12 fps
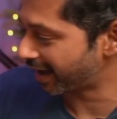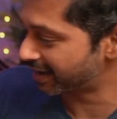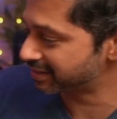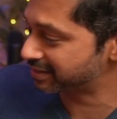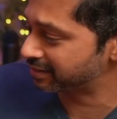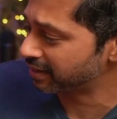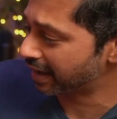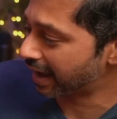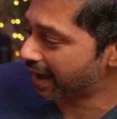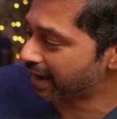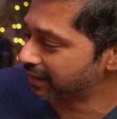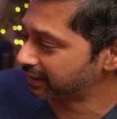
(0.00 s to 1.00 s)
as
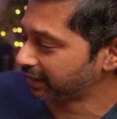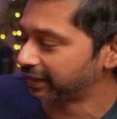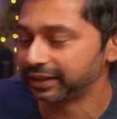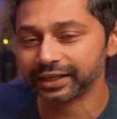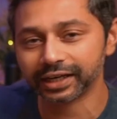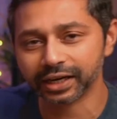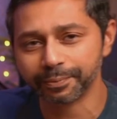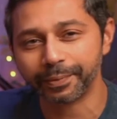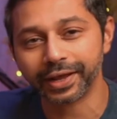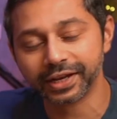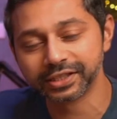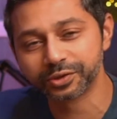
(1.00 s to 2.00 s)
add tiny little
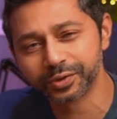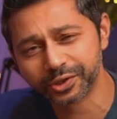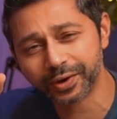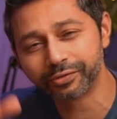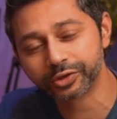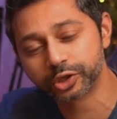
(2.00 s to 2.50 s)
pellets which you have to